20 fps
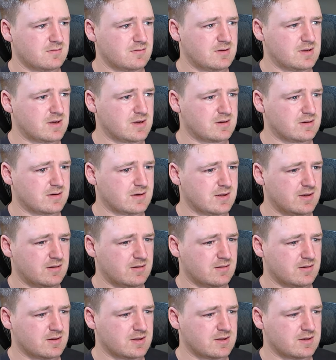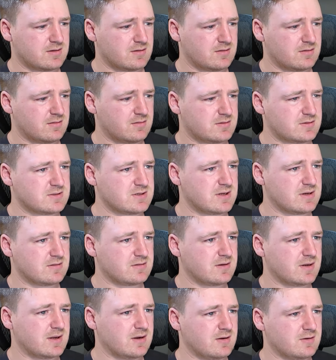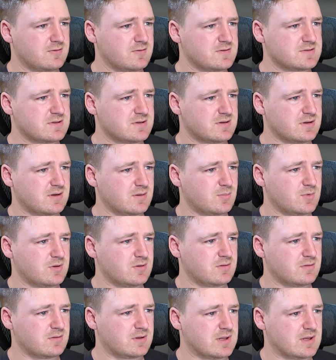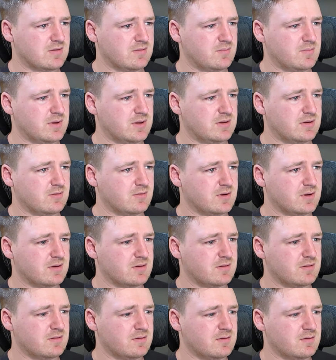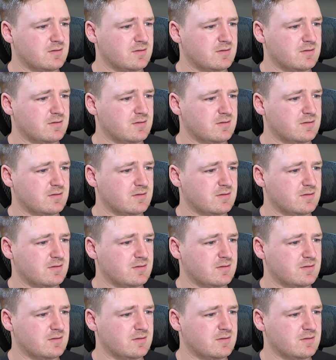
Yeah, did I not get to shit? Did I not do this in time? That would be annoying.